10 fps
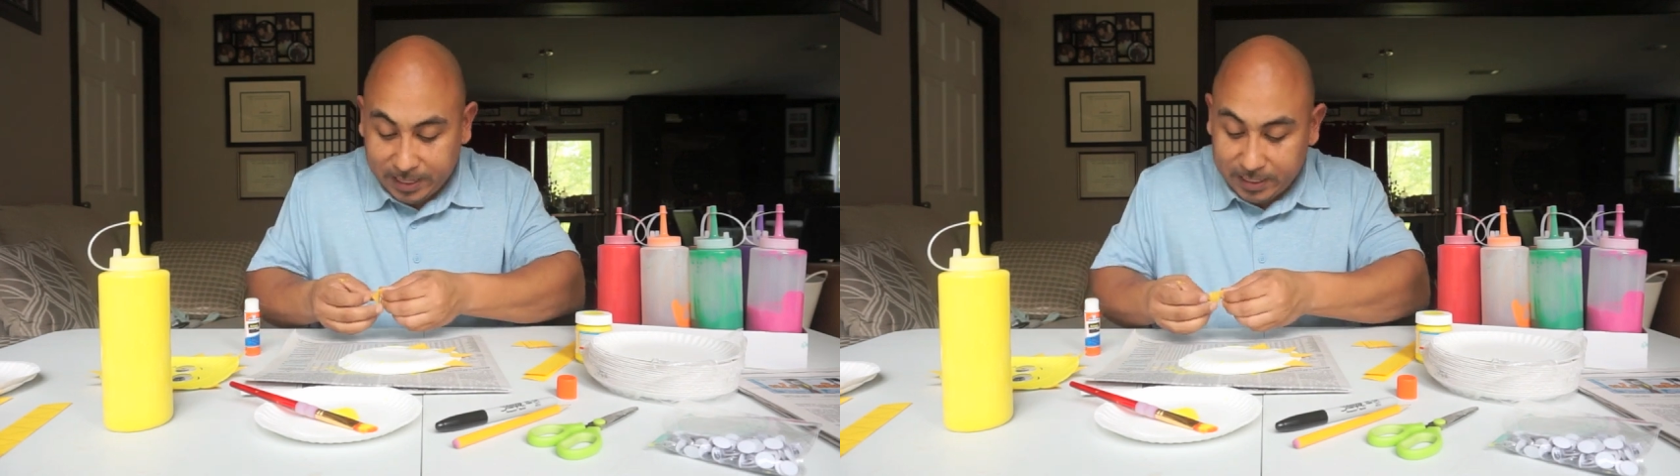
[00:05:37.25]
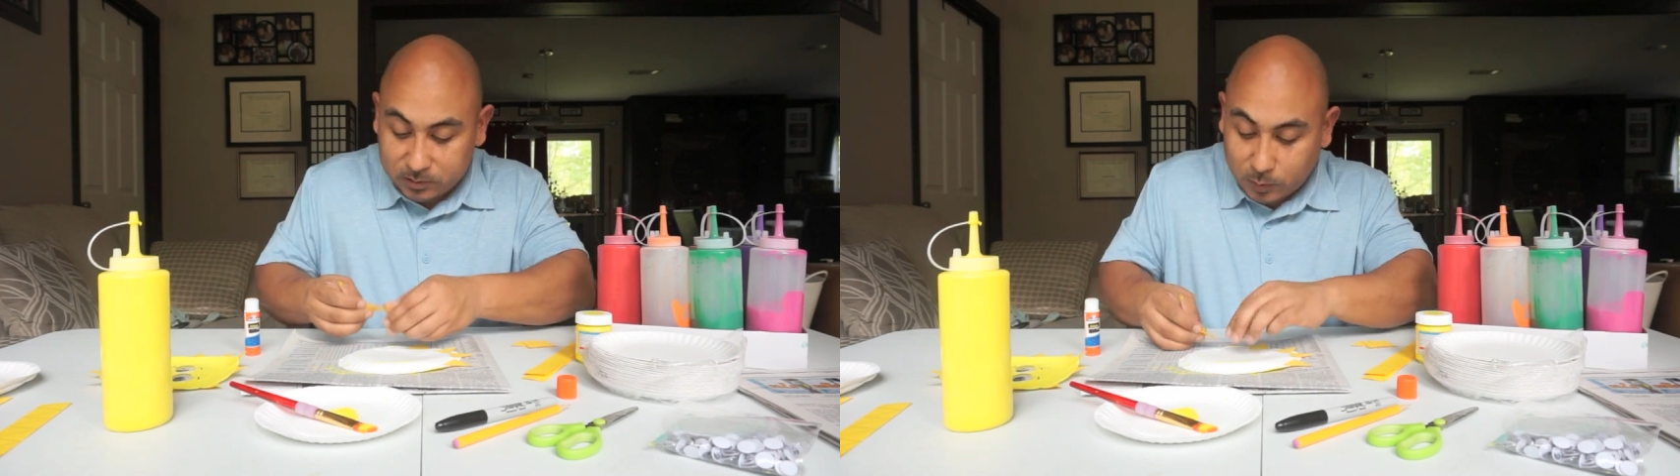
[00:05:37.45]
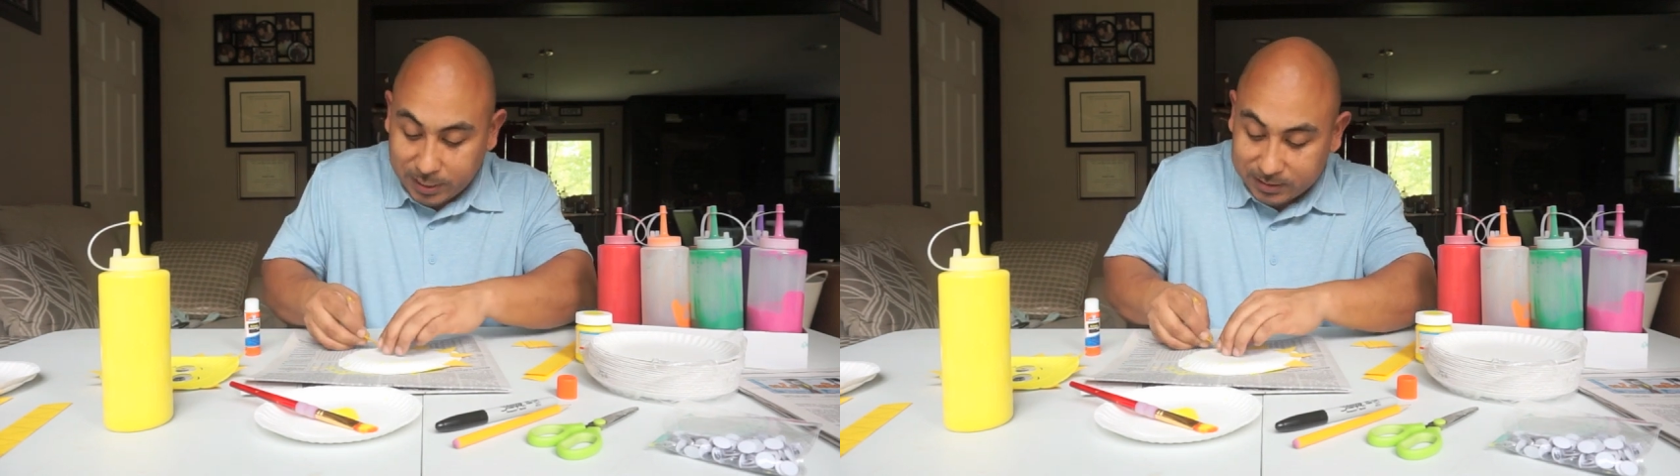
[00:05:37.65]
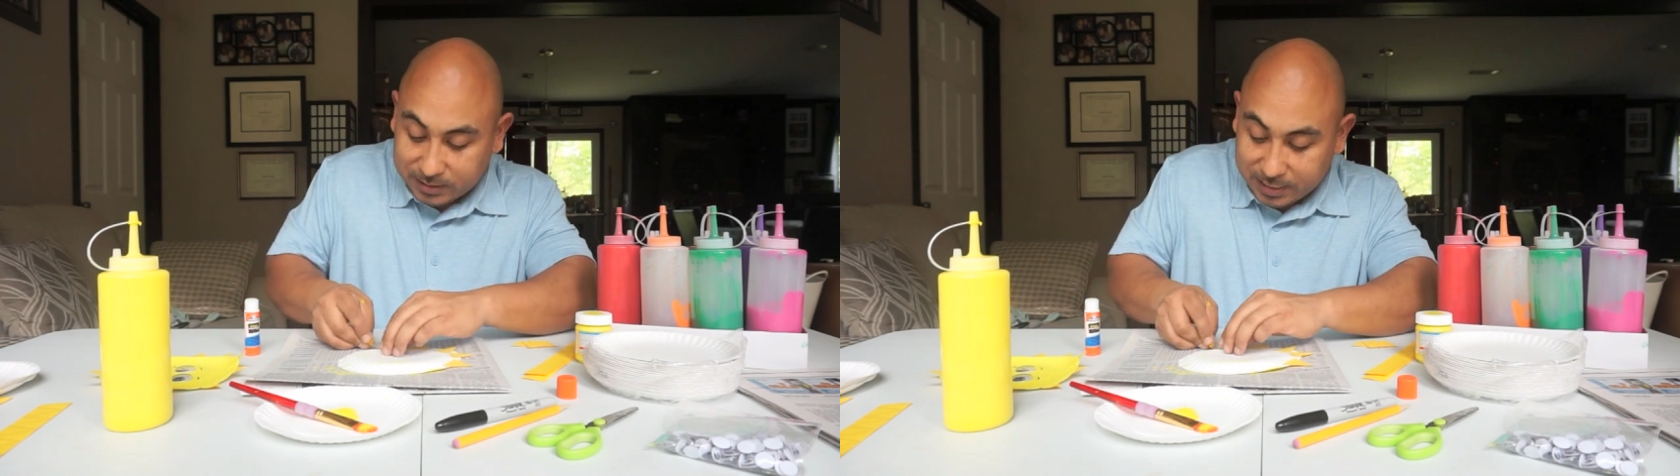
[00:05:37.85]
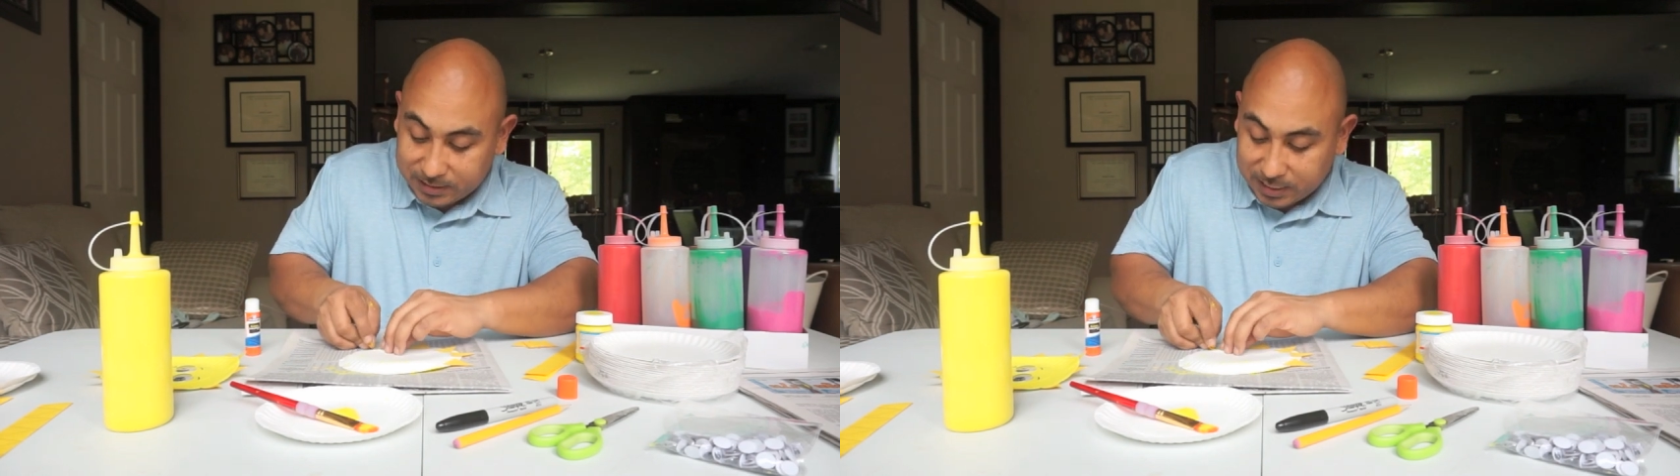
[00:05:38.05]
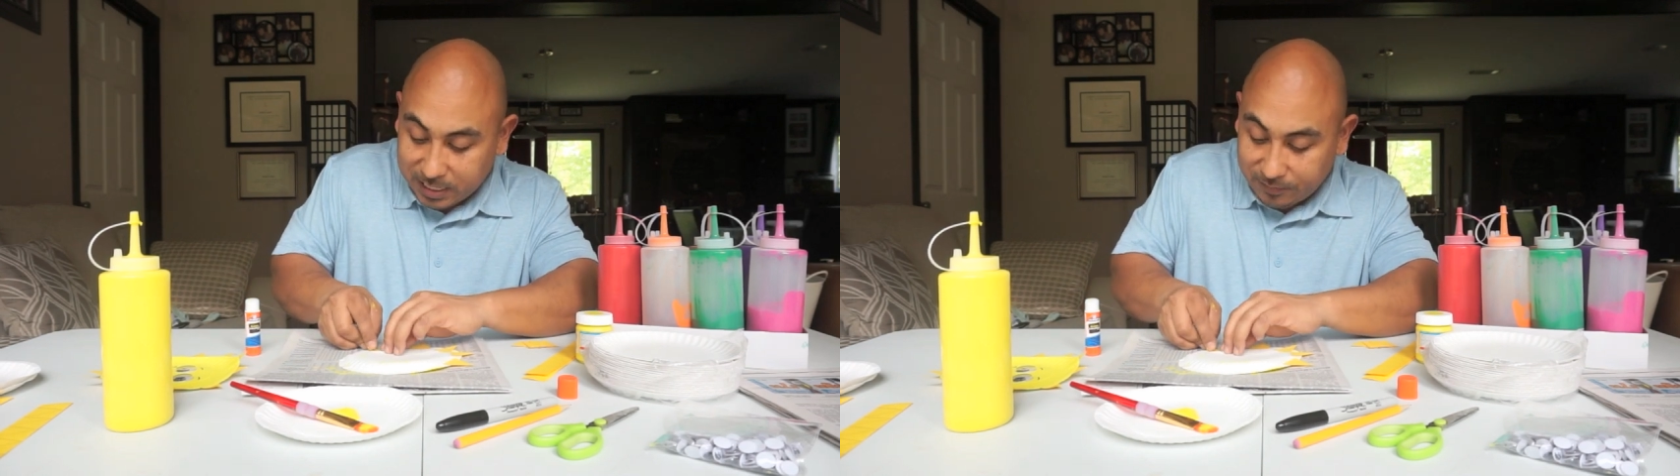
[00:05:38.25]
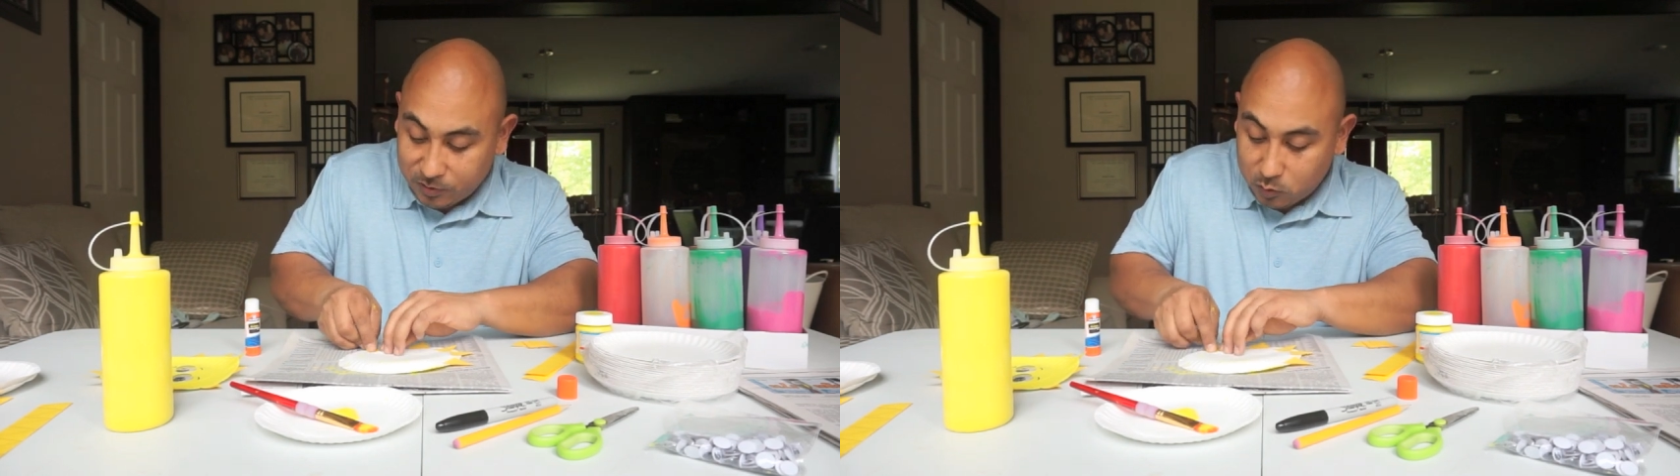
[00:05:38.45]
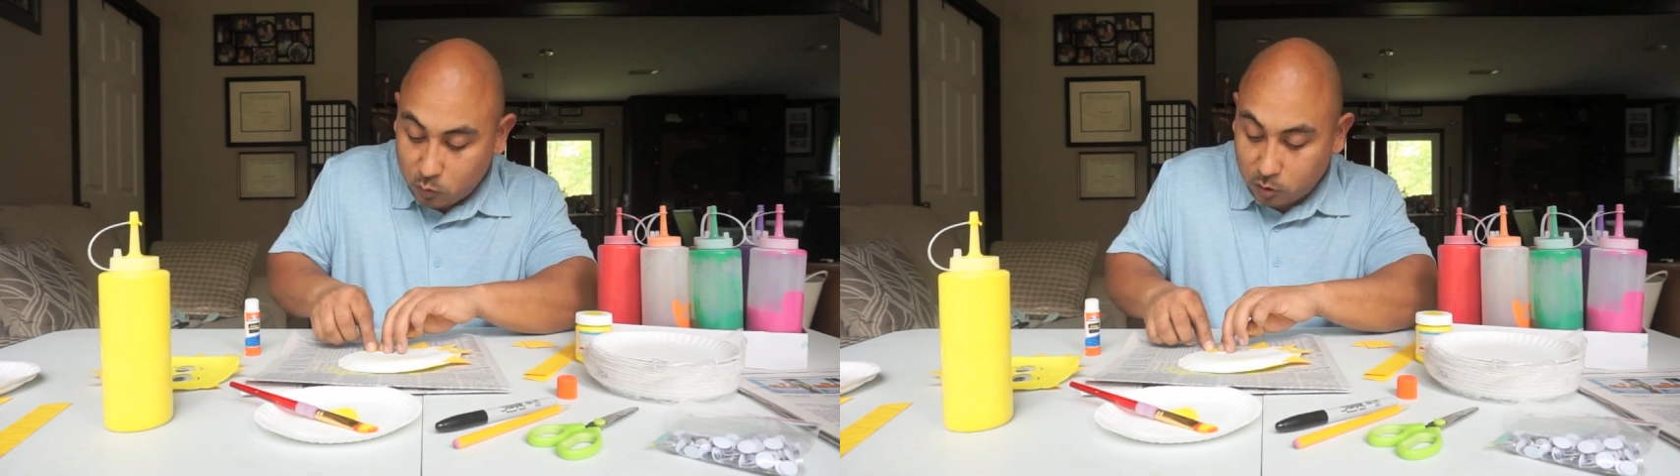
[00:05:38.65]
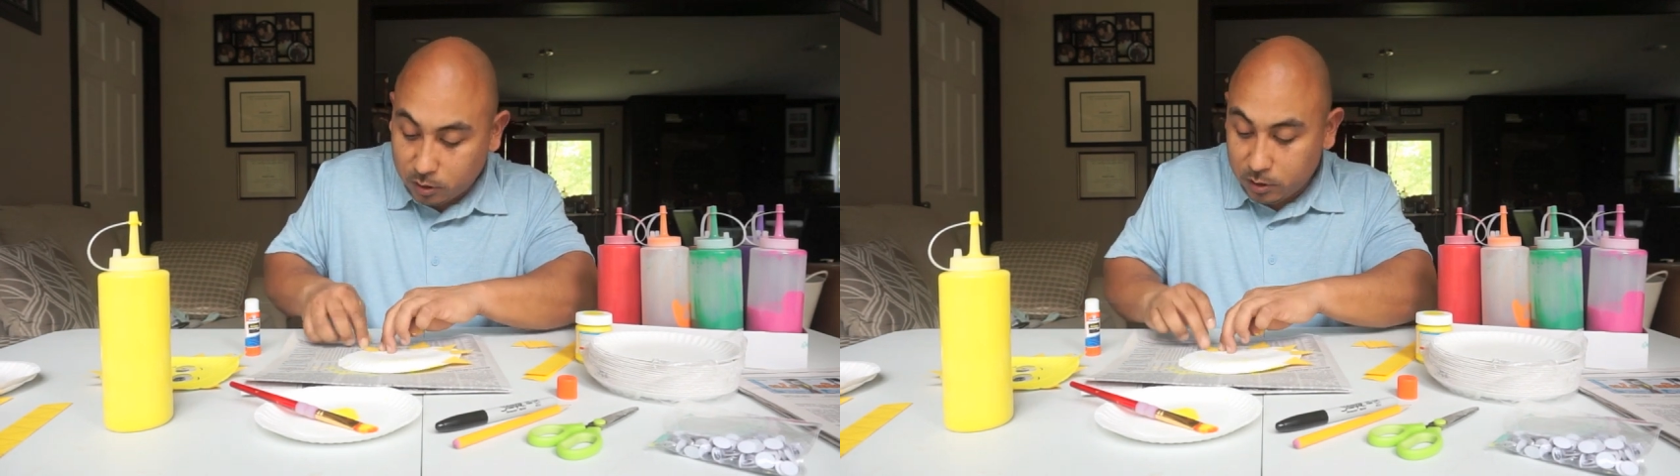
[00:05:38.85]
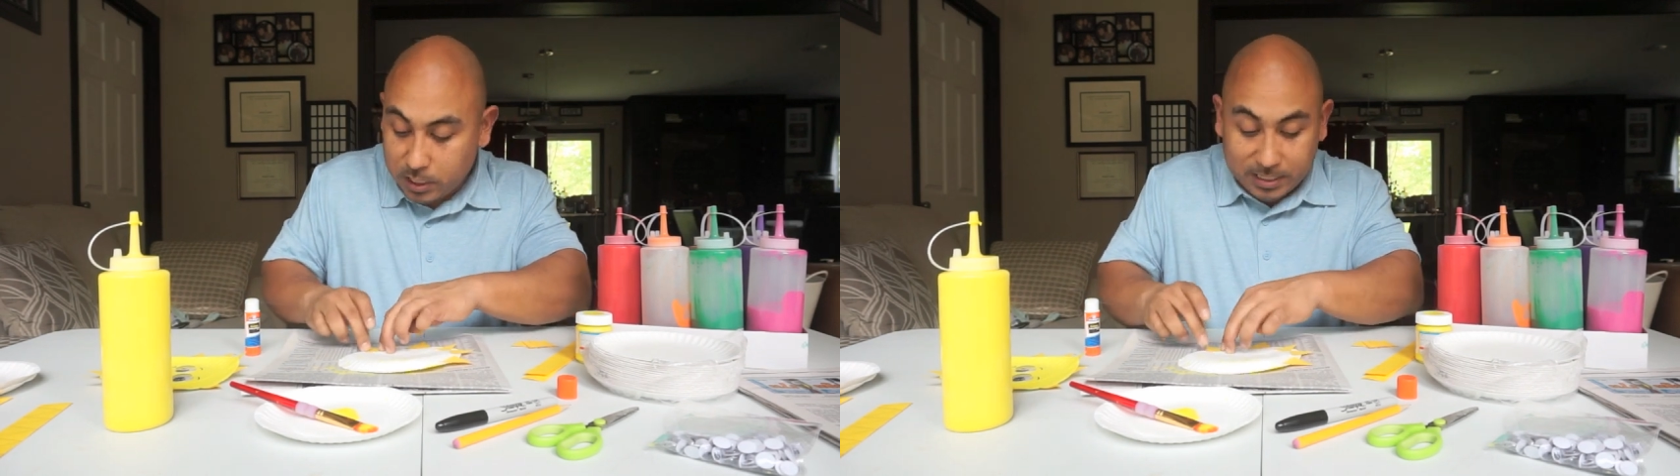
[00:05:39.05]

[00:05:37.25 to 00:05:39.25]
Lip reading: That's why it's nice to have your